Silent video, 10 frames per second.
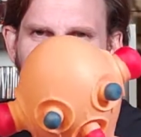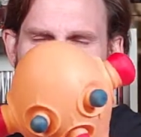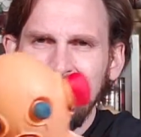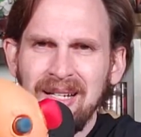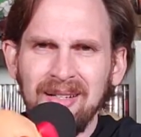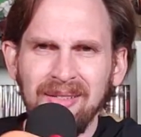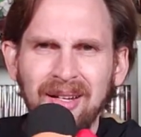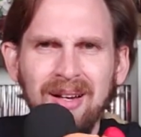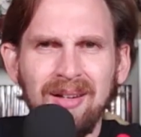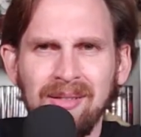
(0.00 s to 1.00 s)
I don't
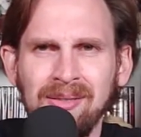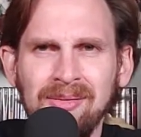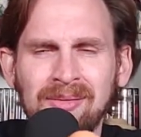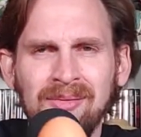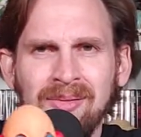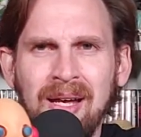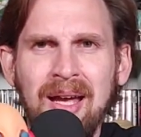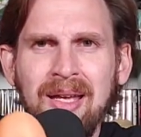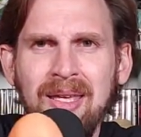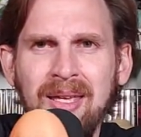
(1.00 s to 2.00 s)
know.
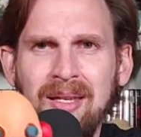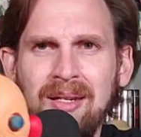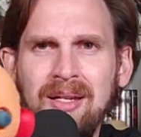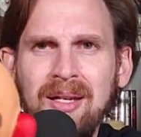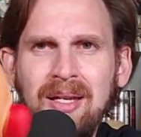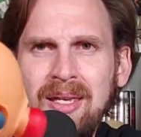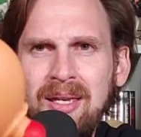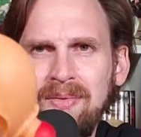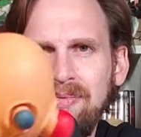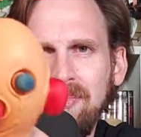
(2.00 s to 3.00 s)
I can't
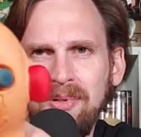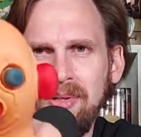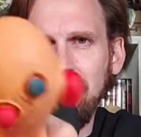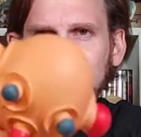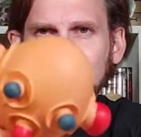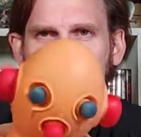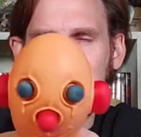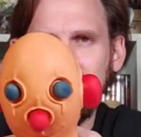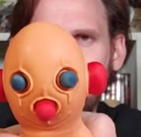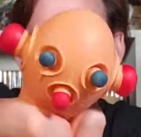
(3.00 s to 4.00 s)
fully endorse
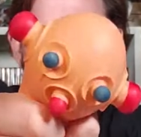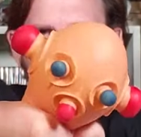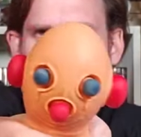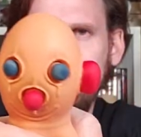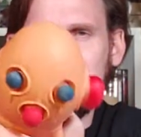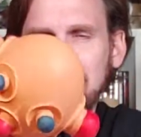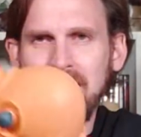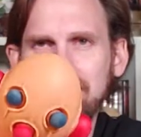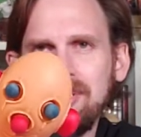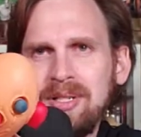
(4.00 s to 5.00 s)
this thing. If you ever see it in a
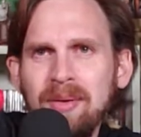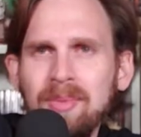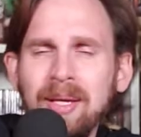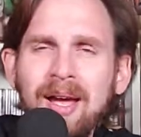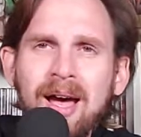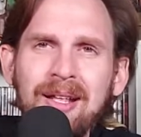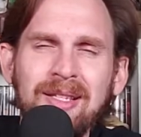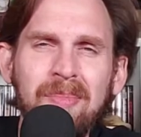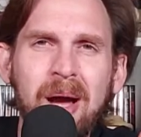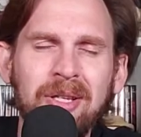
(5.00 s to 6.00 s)
novelty shop, you're like, oh, it's
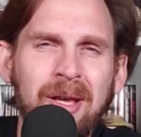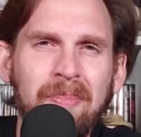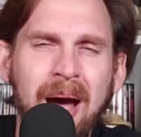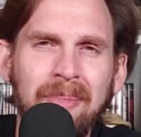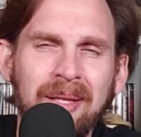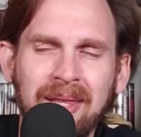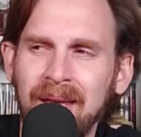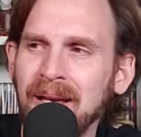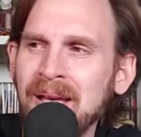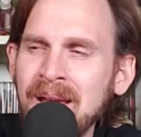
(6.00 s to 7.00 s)
a Martian Popping
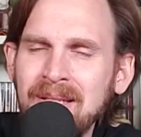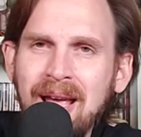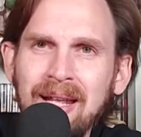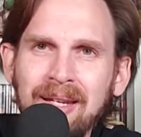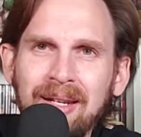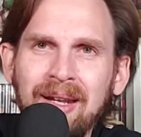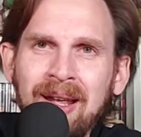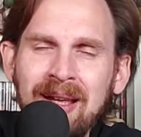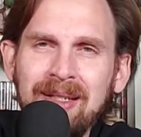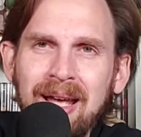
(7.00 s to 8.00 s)
Thing. Scott did
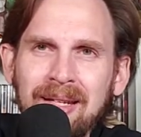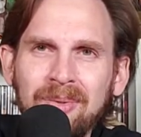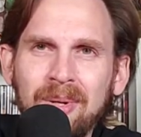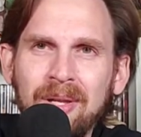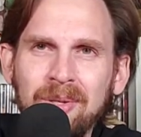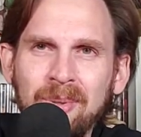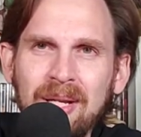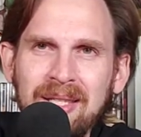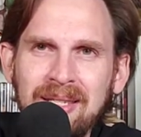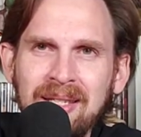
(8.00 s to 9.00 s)
one of those
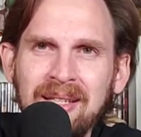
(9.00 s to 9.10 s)
once.